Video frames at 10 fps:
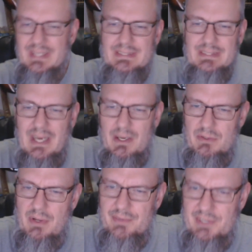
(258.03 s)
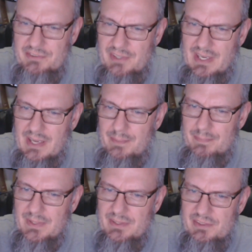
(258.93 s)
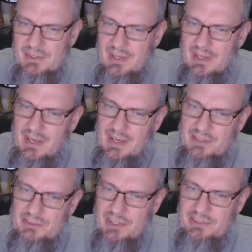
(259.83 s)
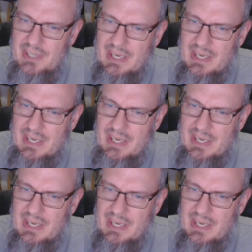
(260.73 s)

I don't know. There's a lot of JJ.